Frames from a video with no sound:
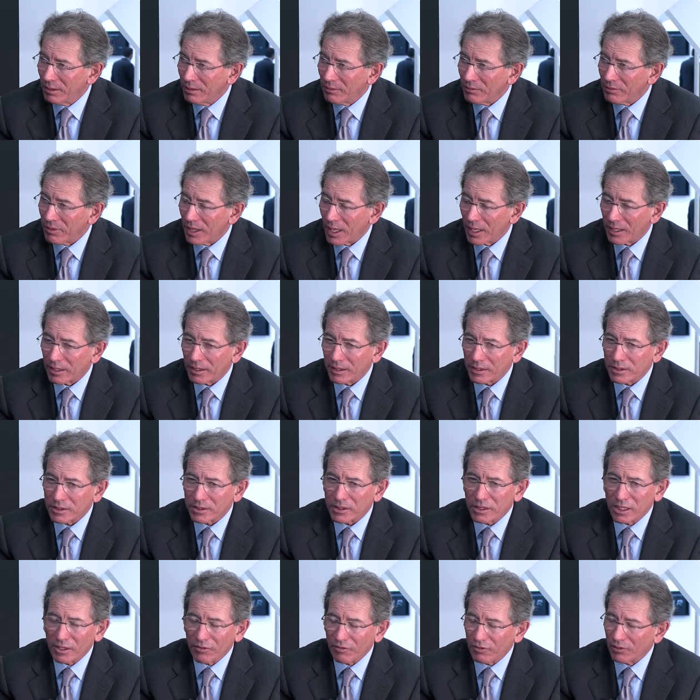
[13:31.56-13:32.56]
that is
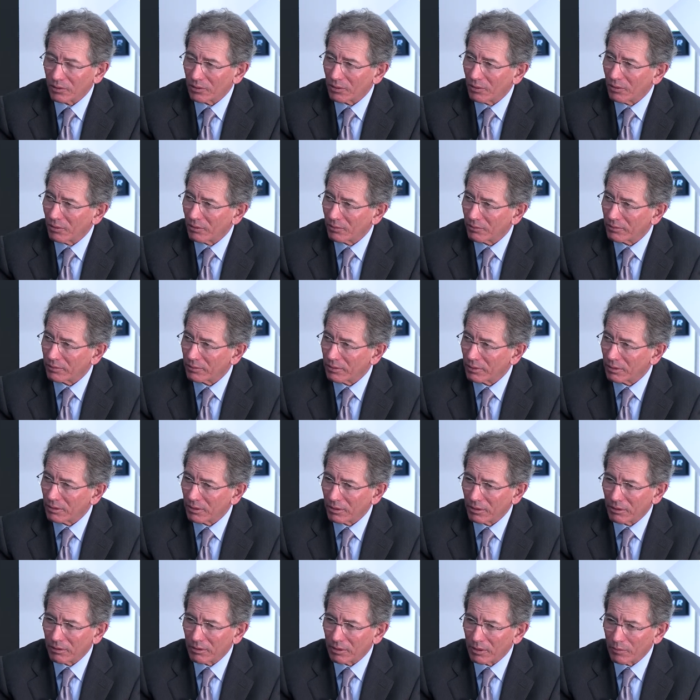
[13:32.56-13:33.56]
difficult.
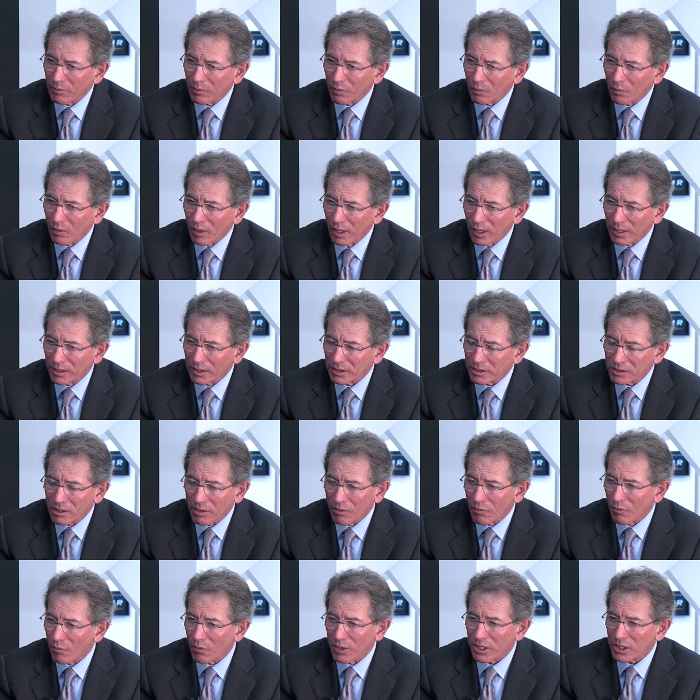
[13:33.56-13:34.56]
Number one, it's
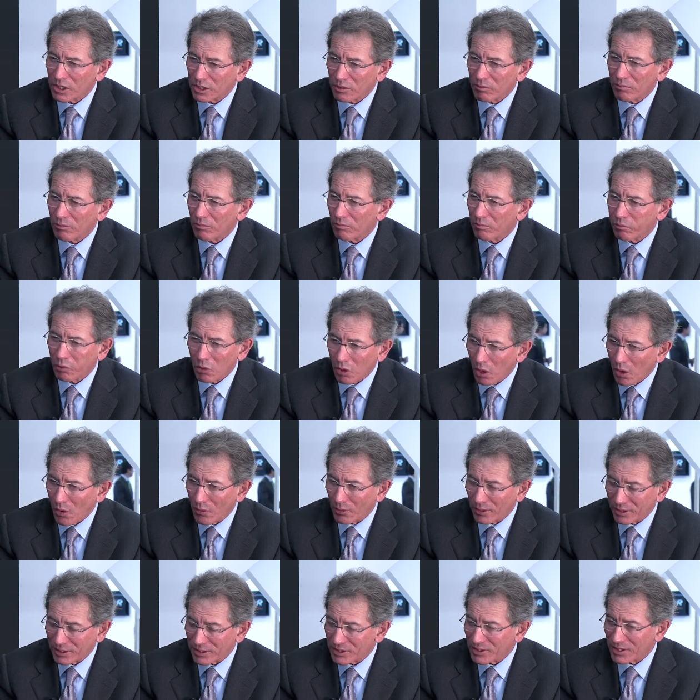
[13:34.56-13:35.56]
risk
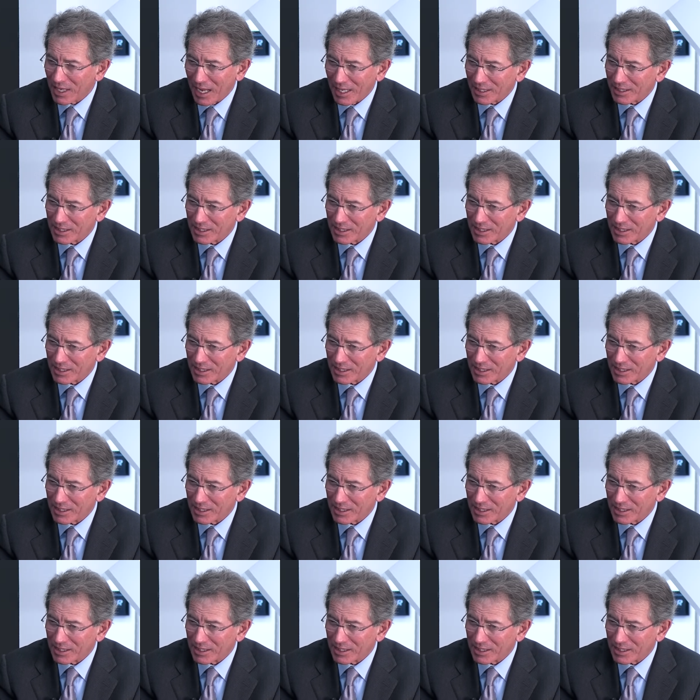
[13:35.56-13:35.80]
prone. It's not